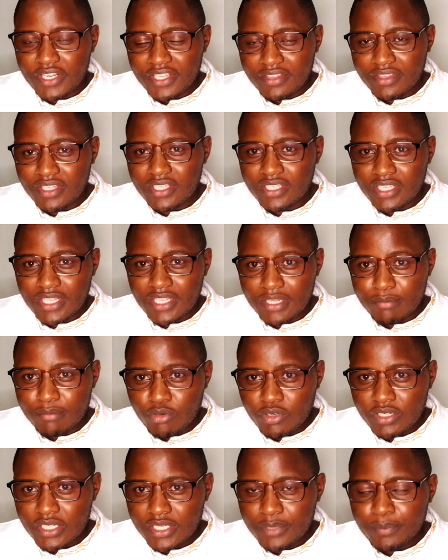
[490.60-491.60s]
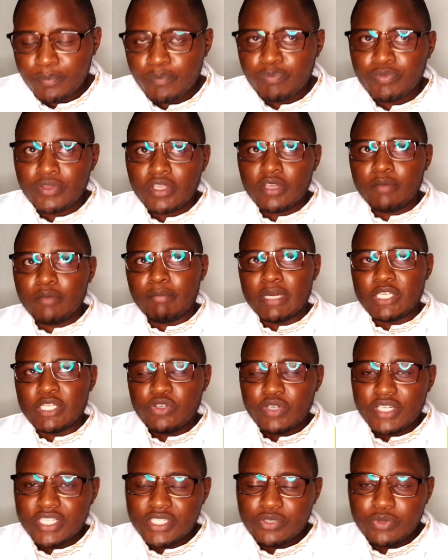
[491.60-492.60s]
being in the body,
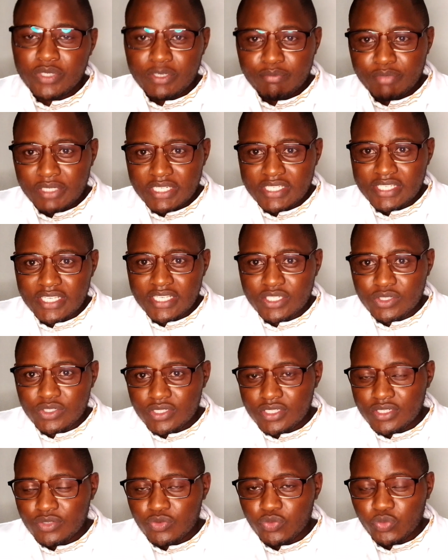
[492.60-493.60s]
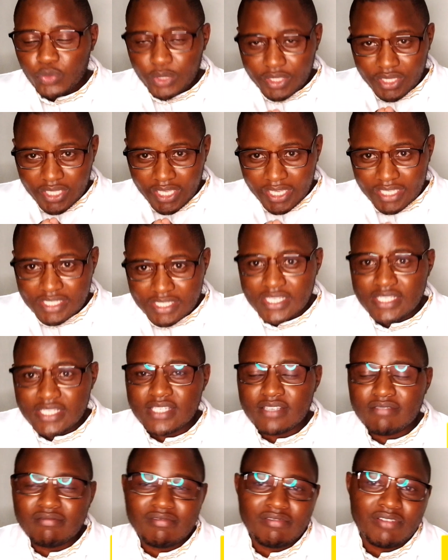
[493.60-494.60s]
majority will present with
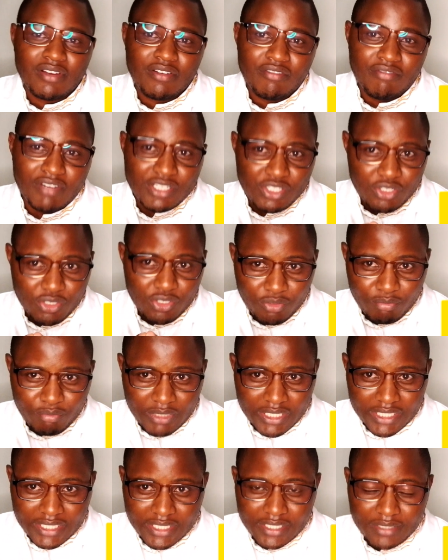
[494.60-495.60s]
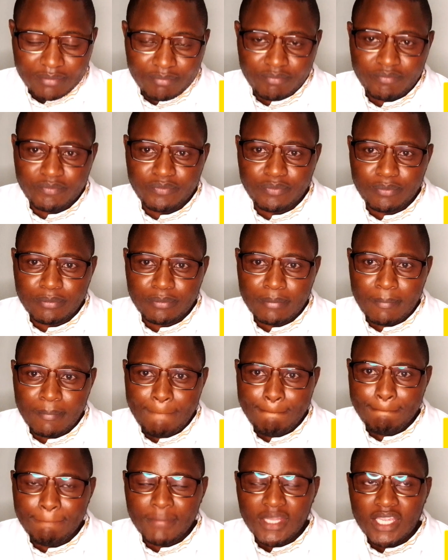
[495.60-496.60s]
excessive vaginal bleeding.
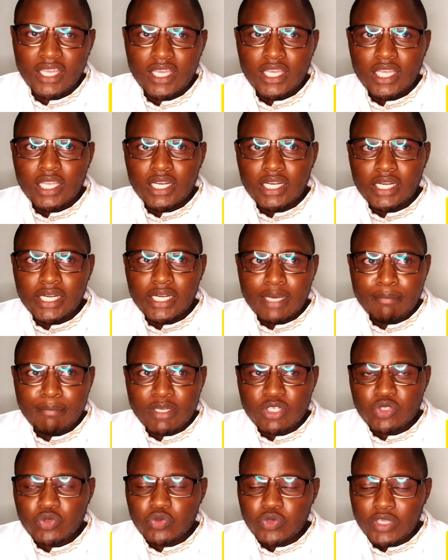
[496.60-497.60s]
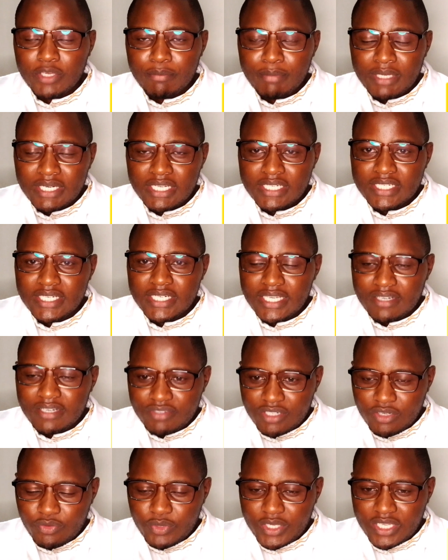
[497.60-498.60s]
Number two, immediately
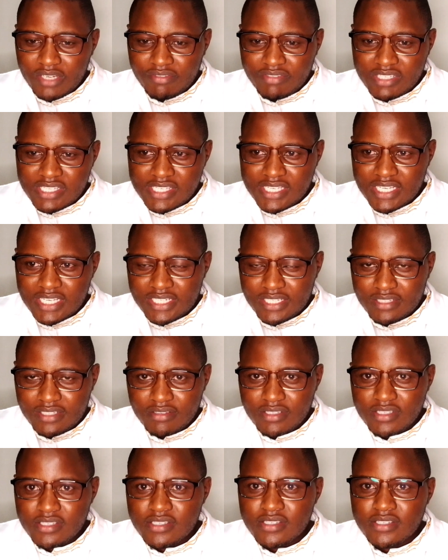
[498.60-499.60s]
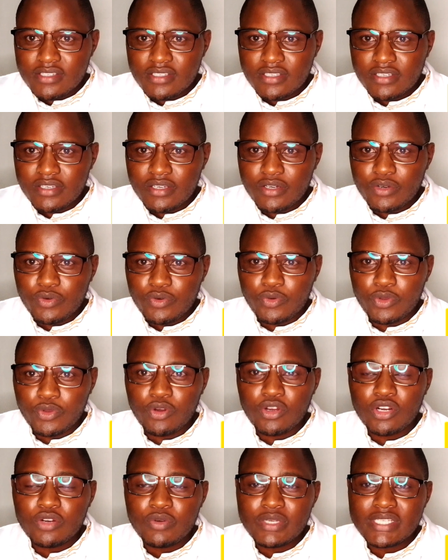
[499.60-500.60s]
after we have inserted this, we
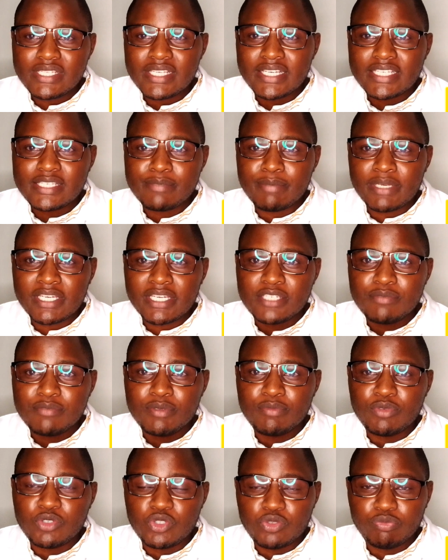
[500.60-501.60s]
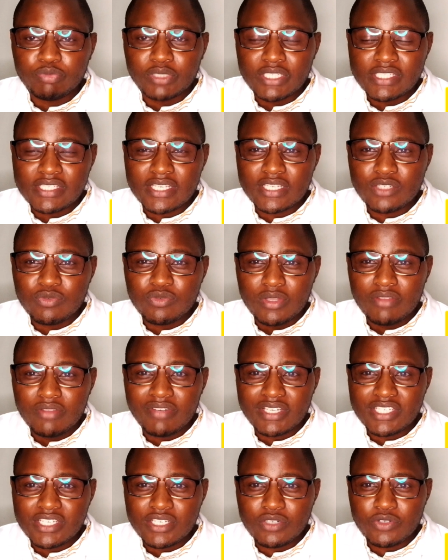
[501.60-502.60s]
always expect people to present with
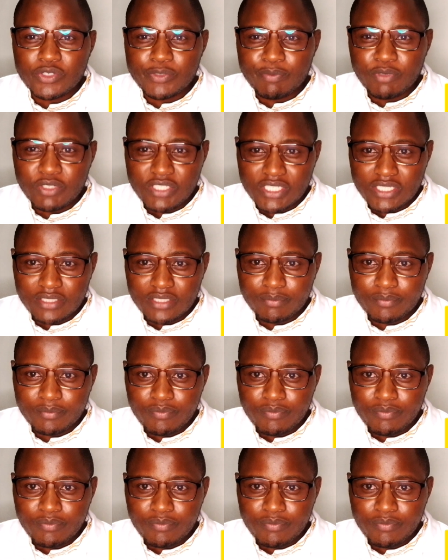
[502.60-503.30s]
vaginal spotting.